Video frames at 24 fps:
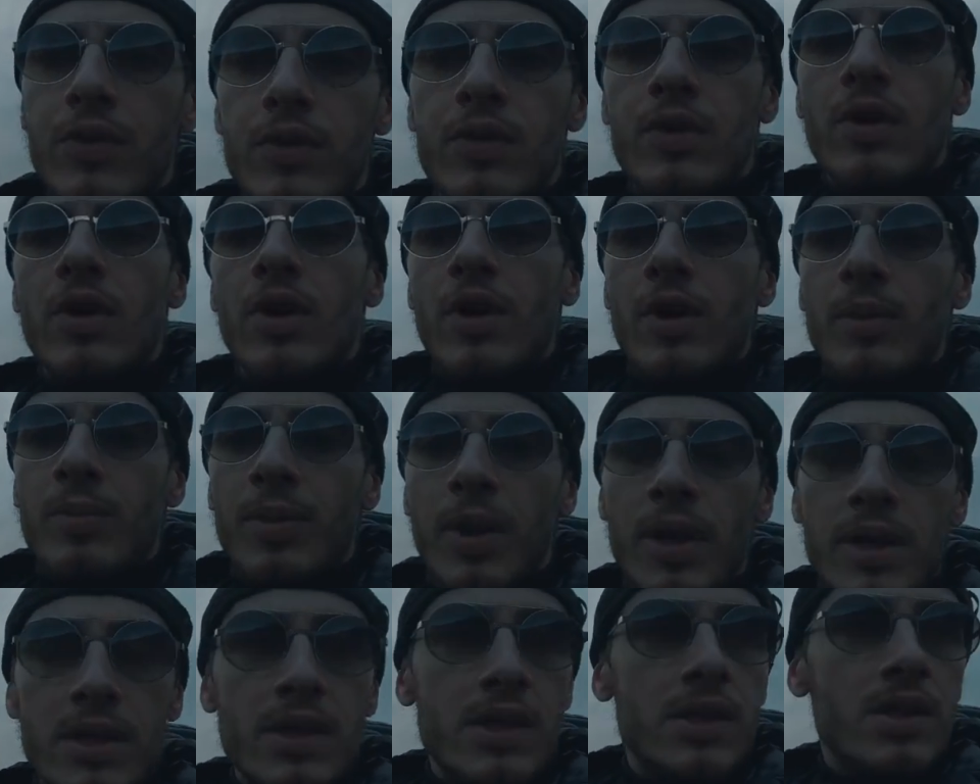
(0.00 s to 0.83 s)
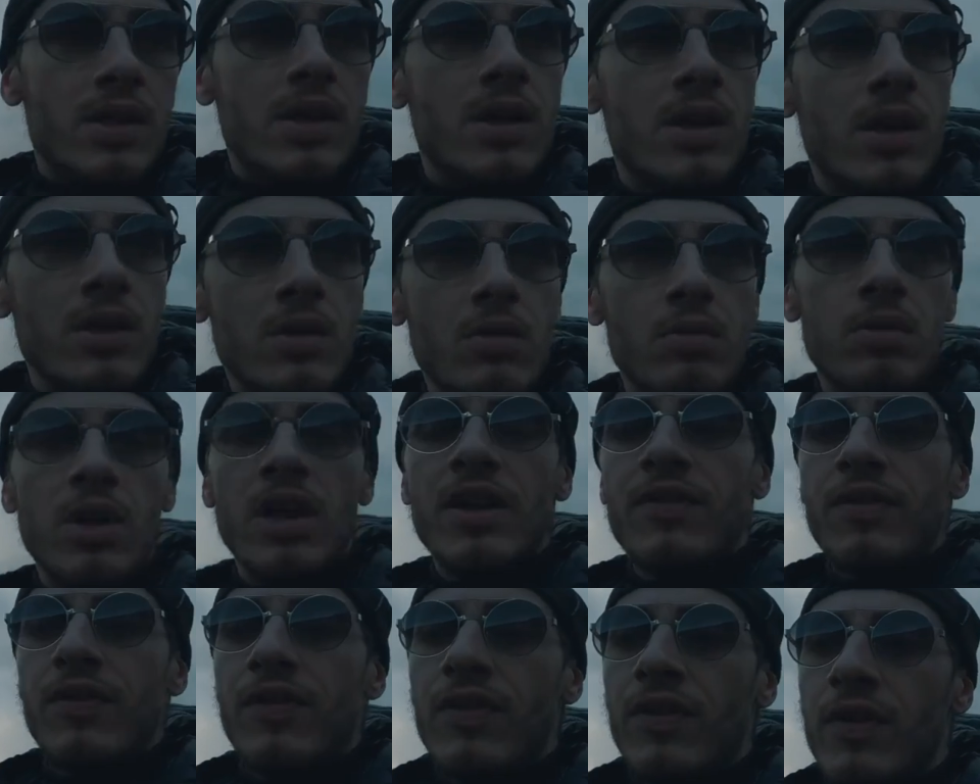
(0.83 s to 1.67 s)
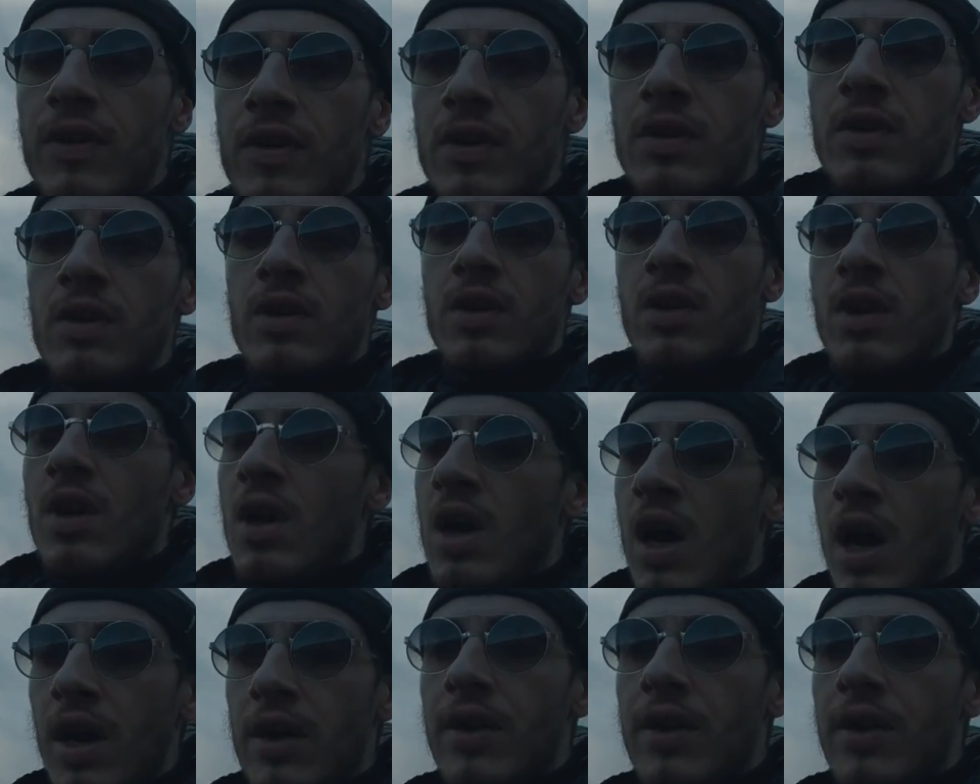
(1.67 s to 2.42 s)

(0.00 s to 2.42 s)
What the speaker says: the places that you live, I'd